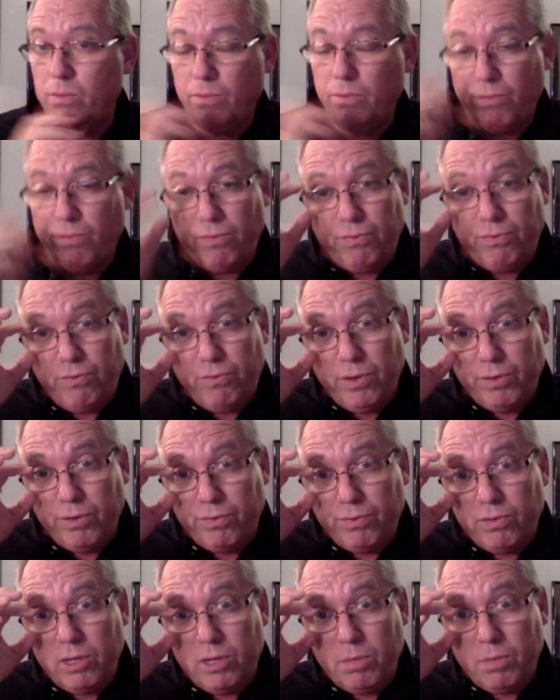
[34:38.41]

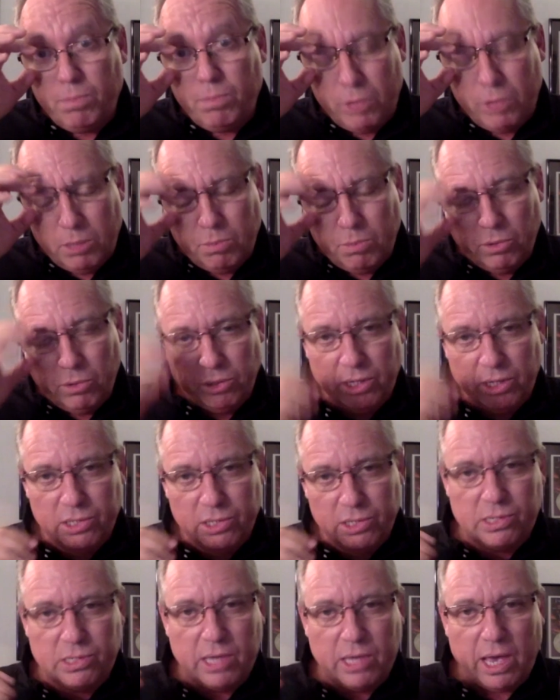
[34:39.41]
50 people that
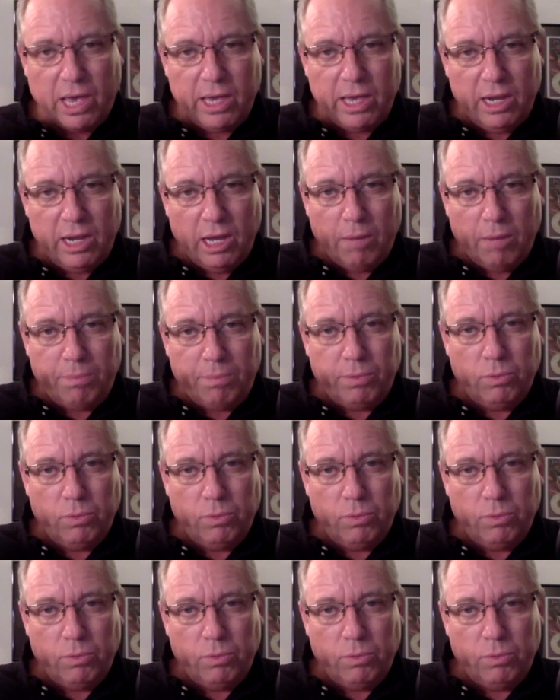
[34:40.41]
sign up